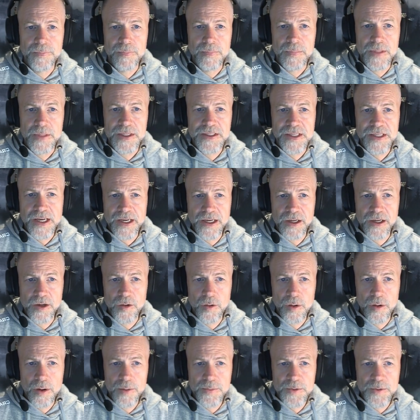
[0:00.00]
The second
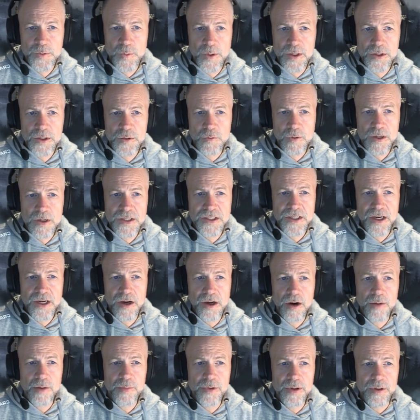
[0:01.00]
corpse wears rusting
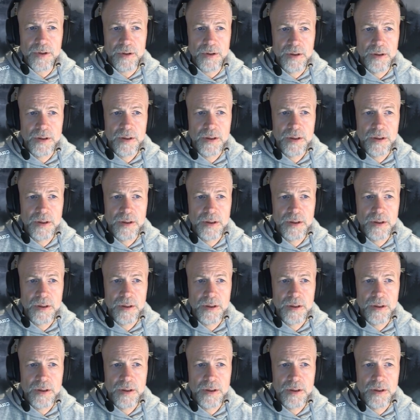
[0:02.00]
armor,